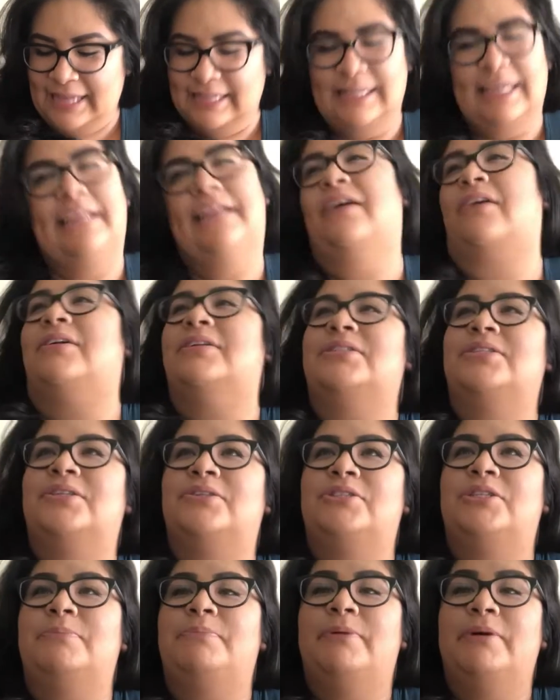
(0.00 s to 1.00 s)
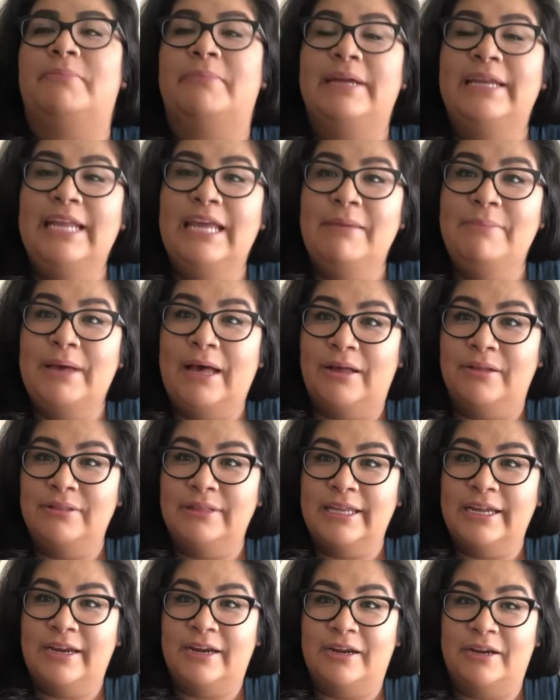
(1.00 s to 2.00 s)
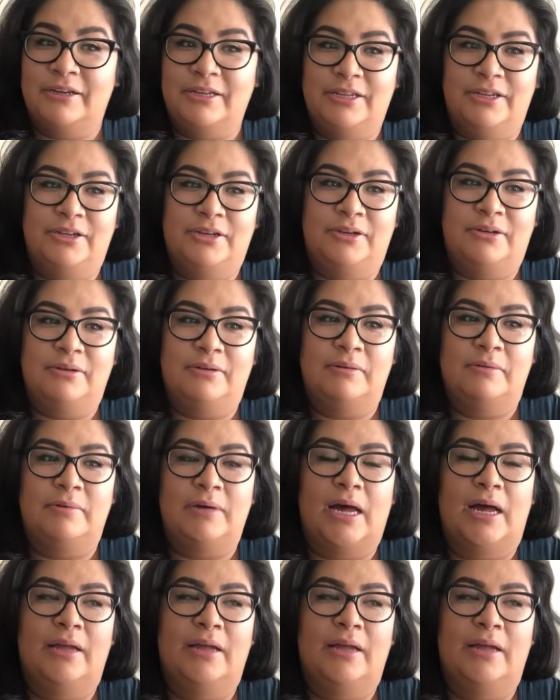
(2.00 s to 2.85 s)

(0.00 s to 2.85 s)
and then also to put my name out there, you know,